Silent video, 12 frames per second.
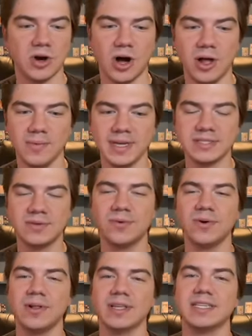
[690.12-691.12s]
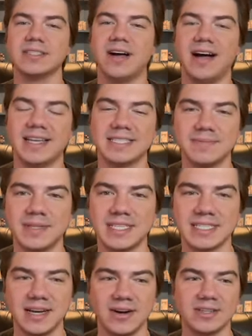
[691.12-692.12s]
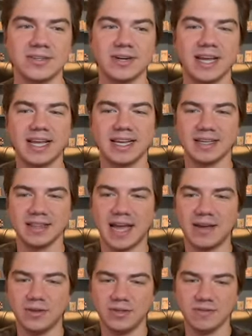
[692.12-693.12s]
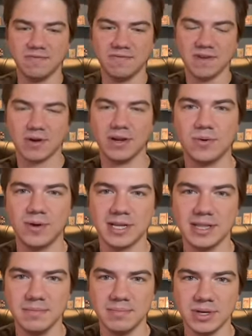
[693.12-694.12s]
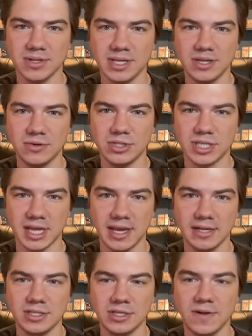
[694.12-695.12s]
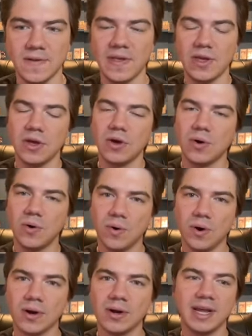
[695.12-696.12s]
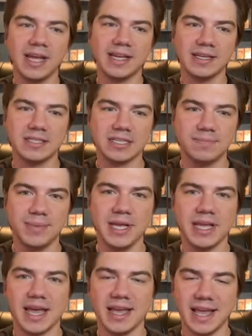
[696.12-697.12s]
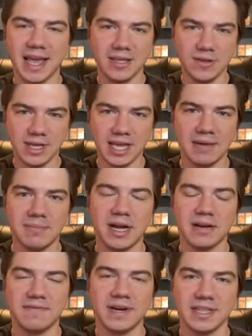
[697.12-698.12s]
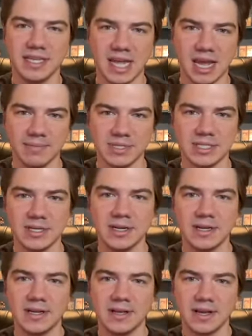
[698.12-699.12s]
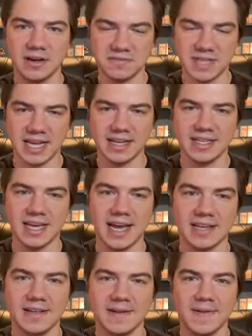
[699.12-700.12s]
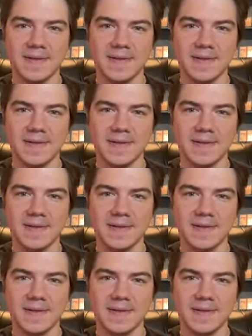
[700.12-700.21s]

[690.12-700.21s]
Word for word: Always cool is awesome in this character. It can allow you to very quickly build a huge stage, or it can just be a hey, you can't modify the damage of that attack.